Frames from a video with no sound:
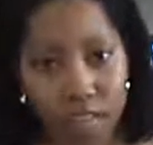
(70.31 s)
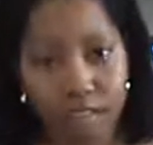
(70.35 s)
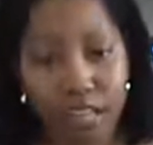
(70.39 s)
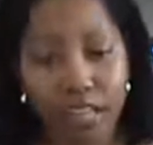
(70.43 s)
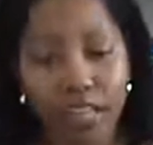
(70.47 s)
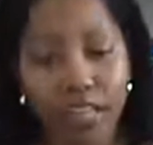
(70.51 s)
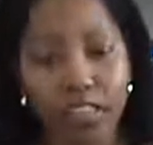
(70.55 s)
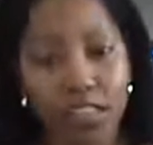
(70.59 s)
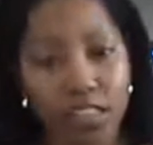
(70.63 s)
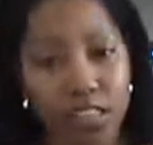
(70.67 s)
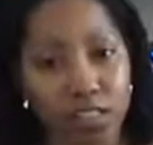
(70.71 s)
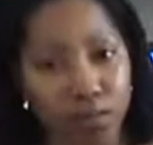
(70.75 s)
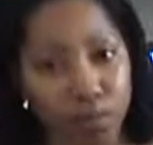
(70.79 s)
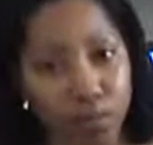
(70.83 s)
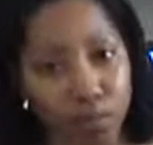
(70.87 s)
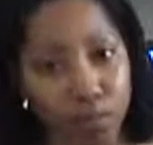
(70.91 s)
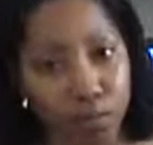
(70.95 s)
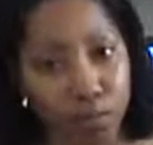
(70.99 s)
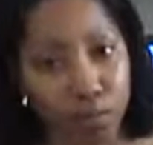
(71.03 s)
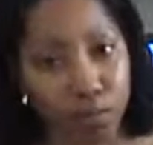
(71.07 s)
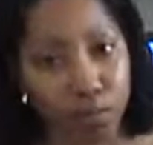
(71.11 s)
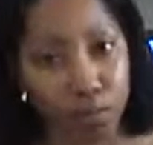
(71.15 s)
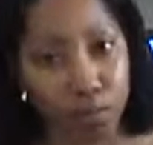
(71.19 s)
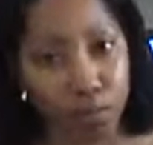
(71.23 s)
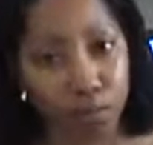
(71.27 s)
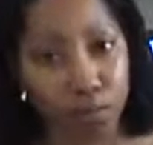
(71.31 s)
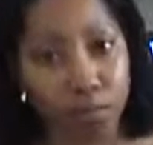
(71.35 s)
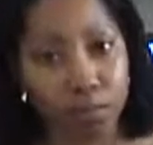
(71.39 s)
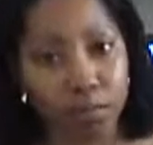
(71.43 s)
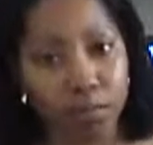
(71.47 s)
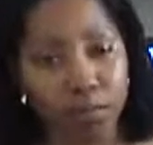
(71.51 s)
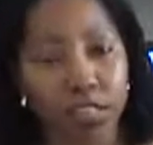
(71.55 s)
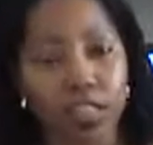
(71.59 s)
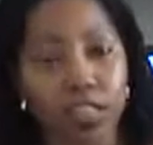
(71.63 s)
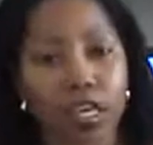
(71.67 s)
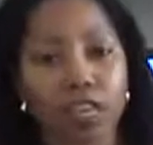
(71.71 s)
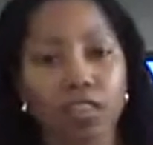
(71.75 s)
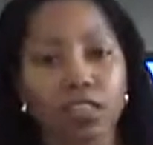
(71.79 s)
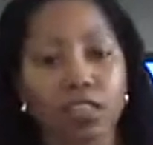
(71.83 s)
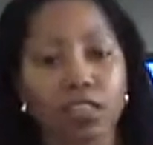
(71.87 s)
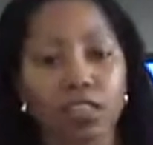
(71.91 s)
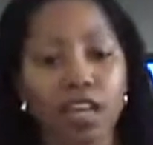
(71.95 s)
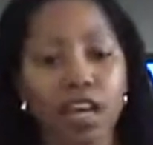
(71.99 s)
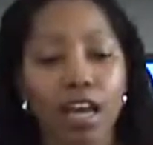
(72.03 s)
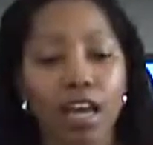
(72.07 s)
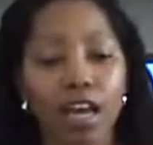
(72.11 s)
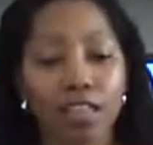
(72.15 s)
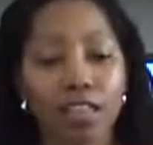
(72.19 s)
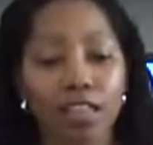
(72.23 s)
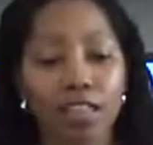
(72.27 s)
Now this is very important because
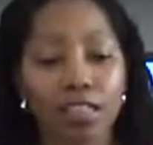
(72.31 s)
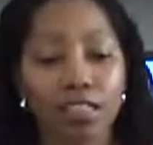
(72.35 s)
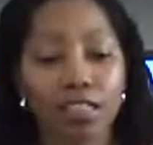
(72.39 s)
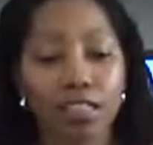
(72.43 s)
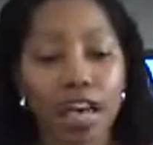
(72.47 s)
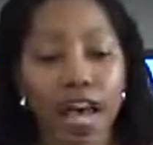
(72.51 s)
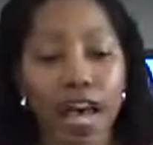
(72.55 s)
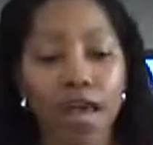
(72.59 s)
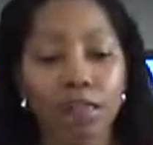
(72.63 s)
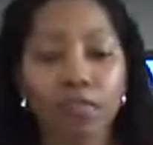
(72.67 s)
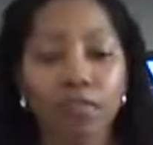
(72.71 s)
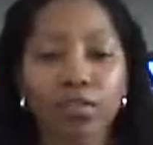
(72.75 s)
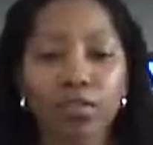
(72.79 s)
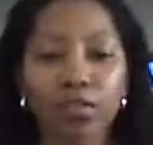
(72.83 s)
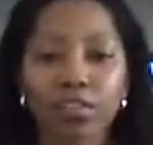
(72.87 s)
the type